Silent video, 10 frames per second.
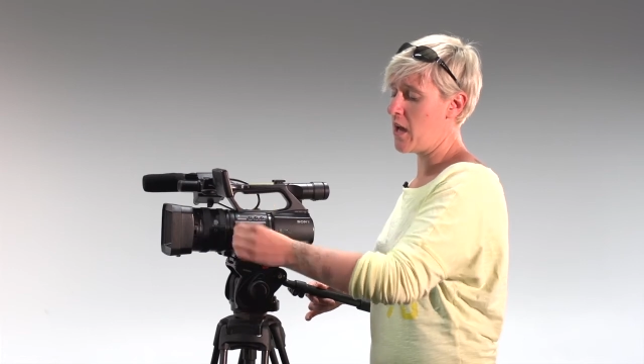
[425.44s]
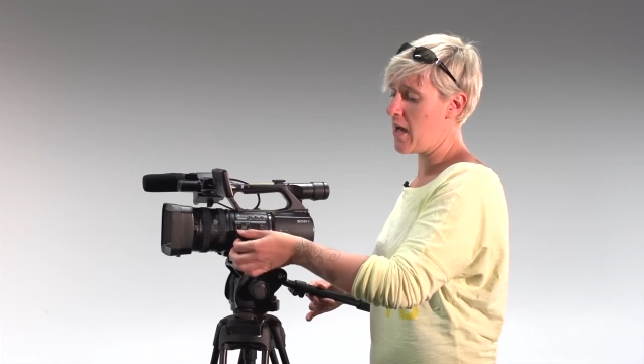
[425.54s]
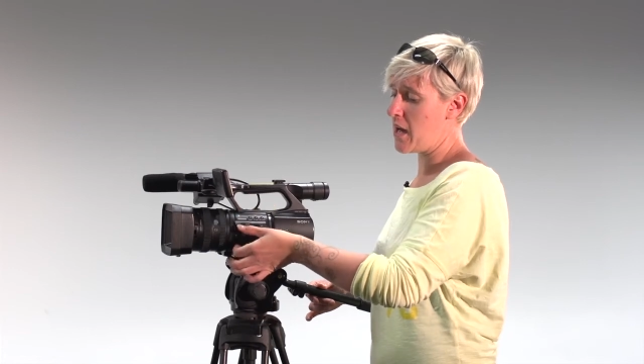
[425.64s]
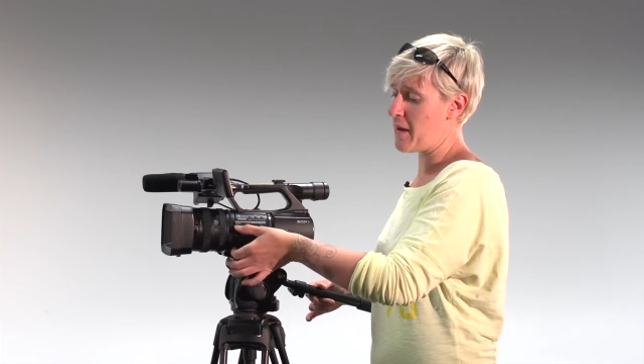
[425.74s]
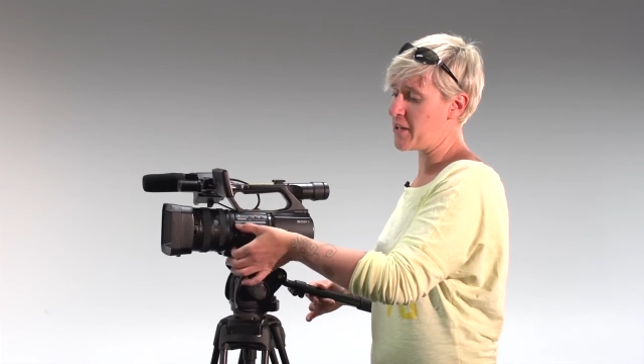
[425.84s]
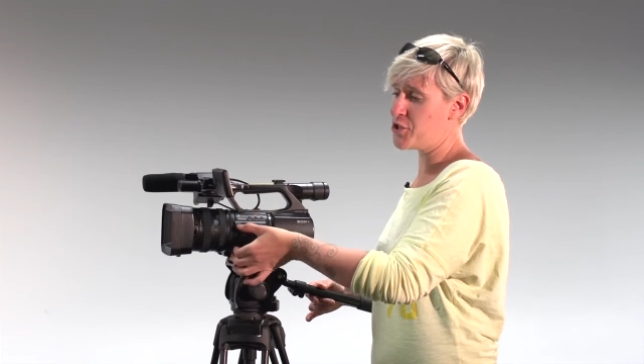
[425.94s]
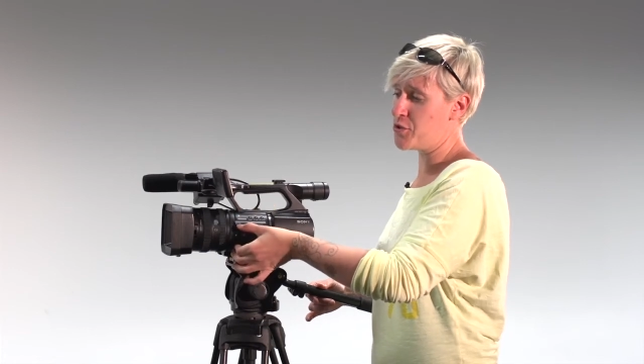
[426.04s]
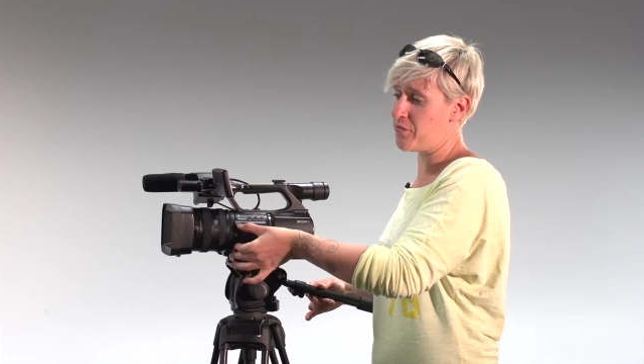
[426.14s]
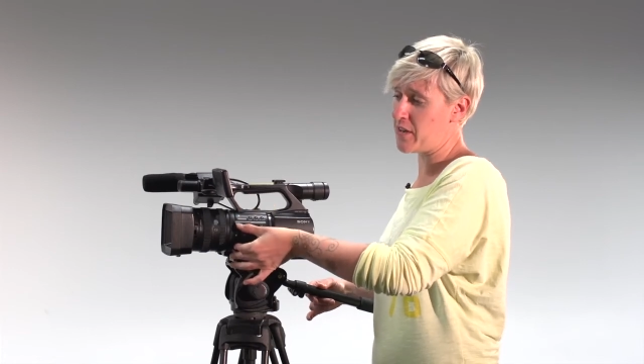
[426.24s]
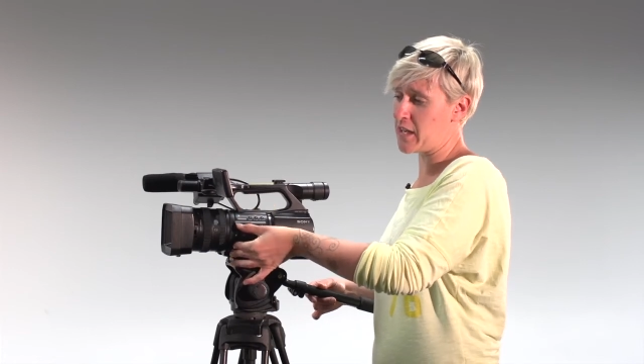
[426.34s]
Um, as you
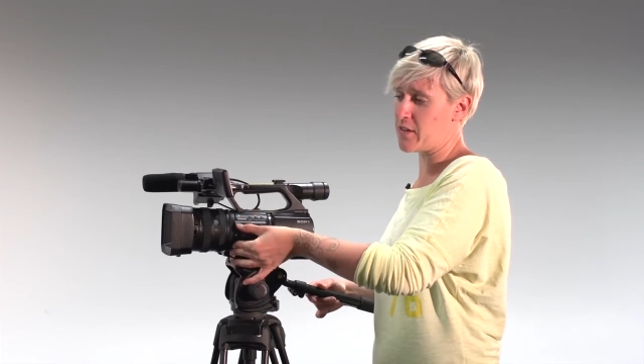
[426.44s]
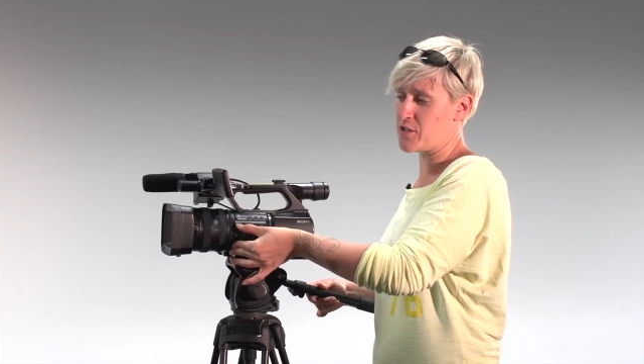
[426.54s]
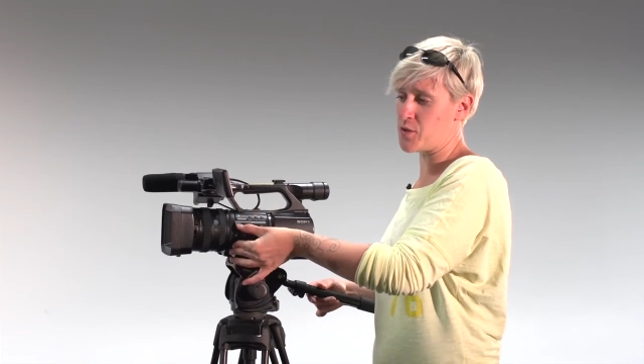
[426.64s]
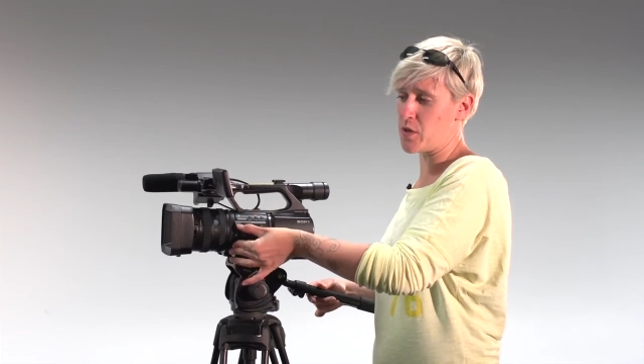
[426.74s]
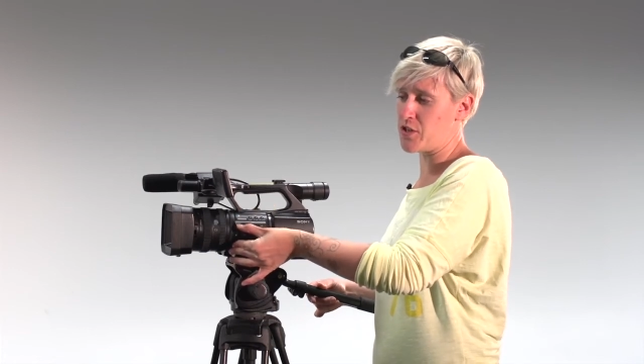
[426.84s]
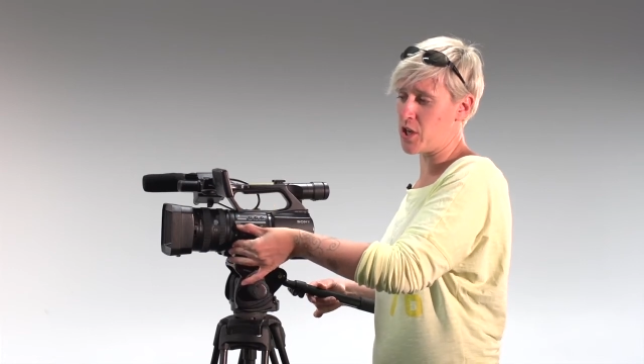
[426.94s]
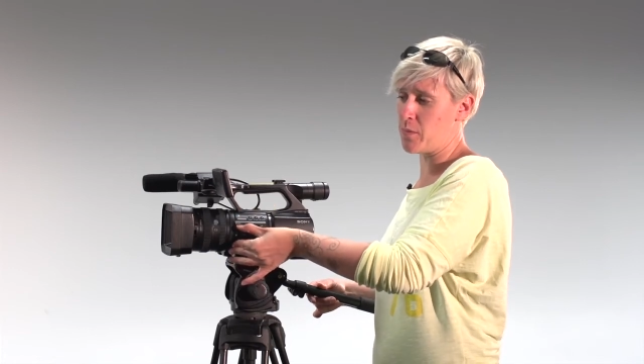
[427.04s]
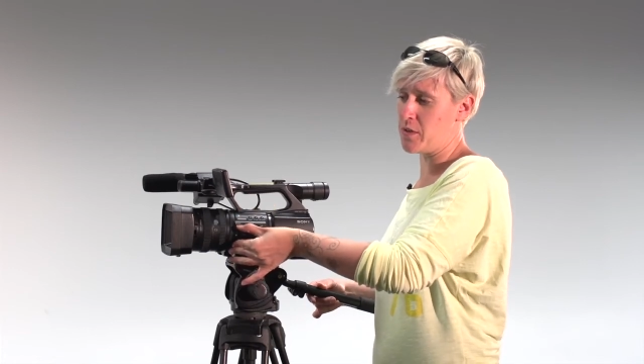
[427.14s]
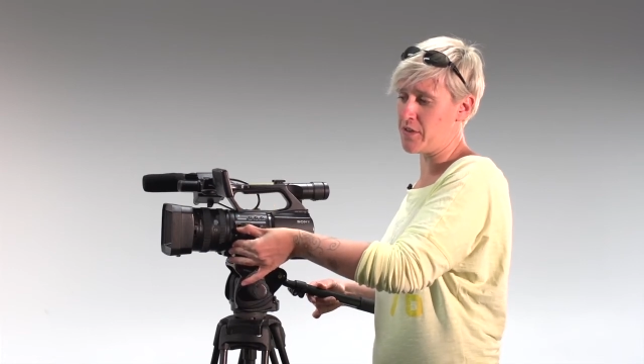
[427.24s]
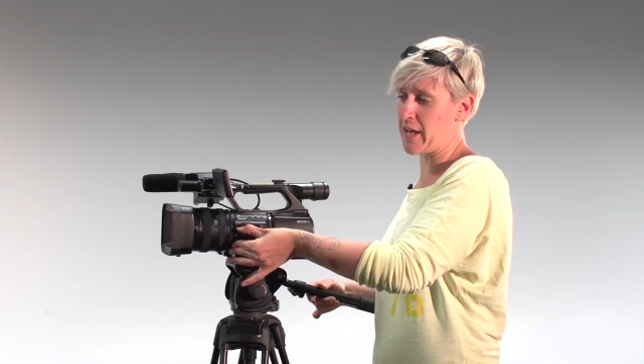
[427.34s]
flick this switch
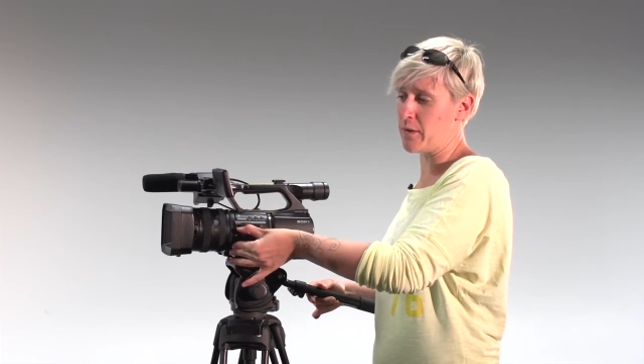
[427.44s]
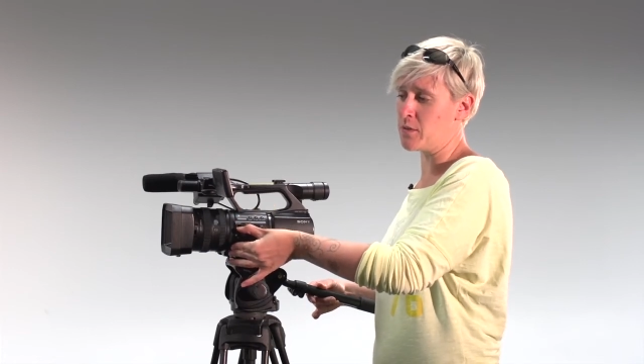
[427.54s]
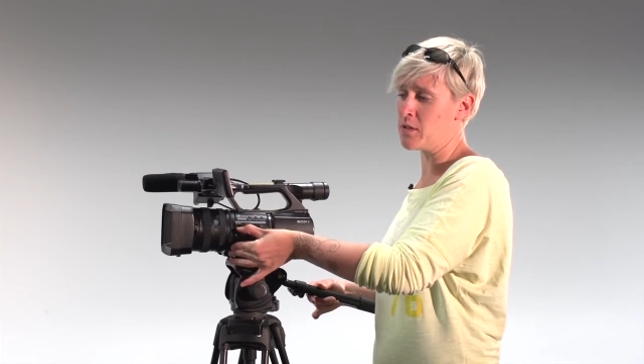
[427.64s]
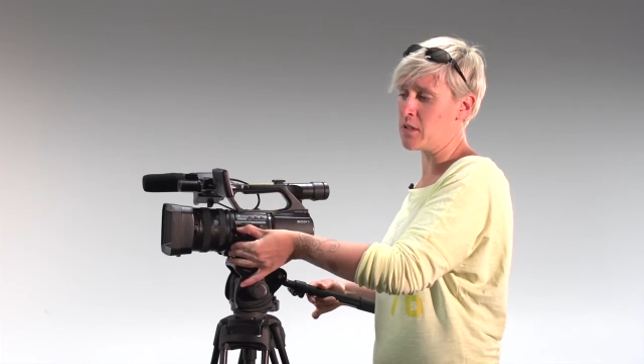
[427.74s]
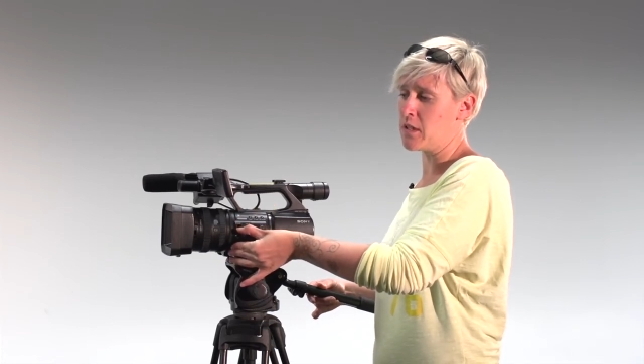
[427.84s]
up and down,